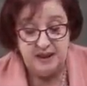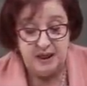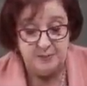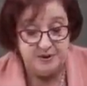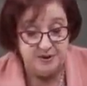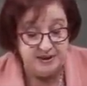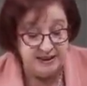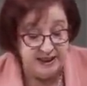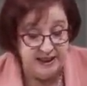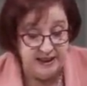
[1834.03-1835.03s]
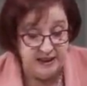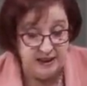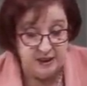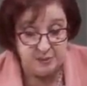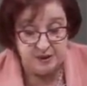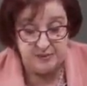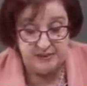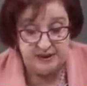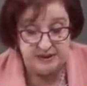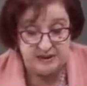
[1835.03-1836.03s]
up to today. Prime
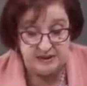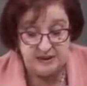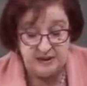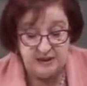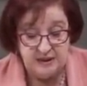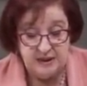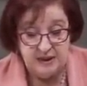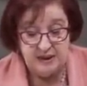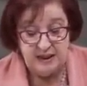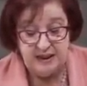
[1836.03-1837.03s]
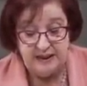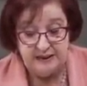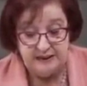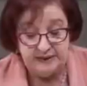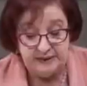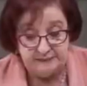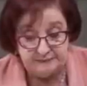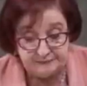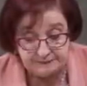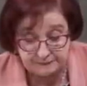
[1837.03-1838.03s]
Minister
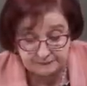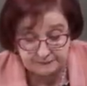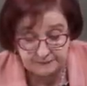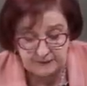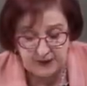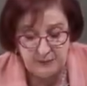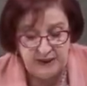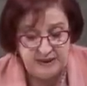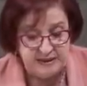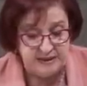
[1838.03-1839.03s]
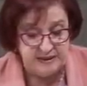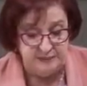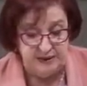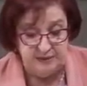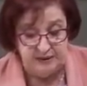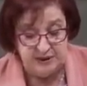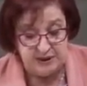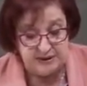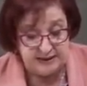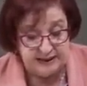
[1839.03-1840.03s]
and ministers have been in
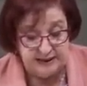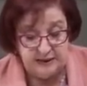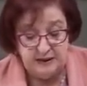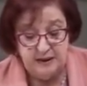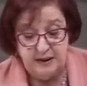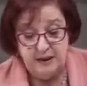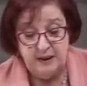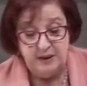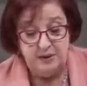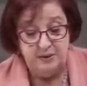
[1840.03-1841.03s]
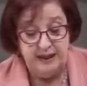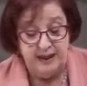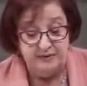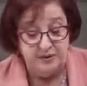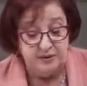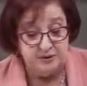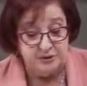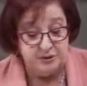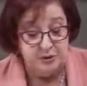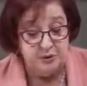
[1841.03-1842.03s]
Region 10. You have
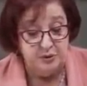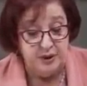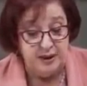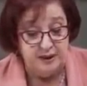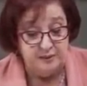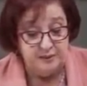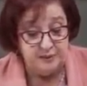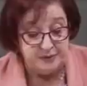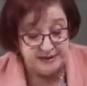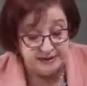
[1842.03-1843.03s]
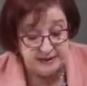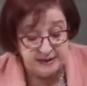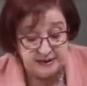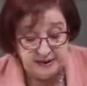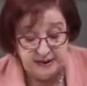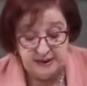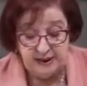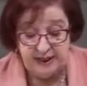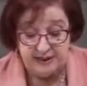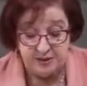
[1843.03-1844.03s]
also, the President
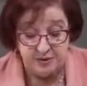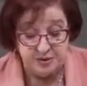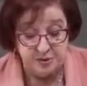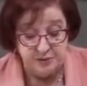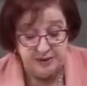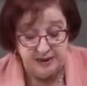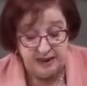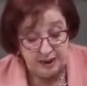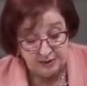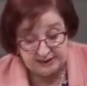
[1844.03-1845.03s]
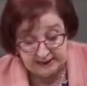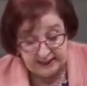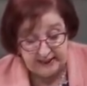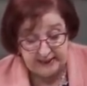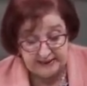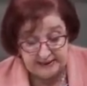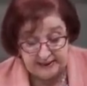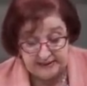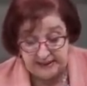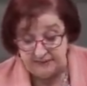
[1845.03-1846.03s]
has also been out again, as
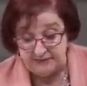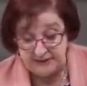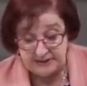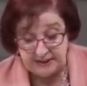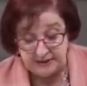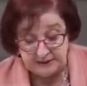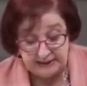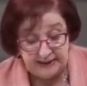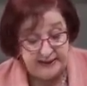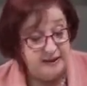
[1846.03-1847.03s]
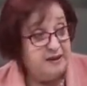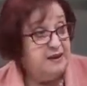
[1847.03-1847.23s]
he is every single day,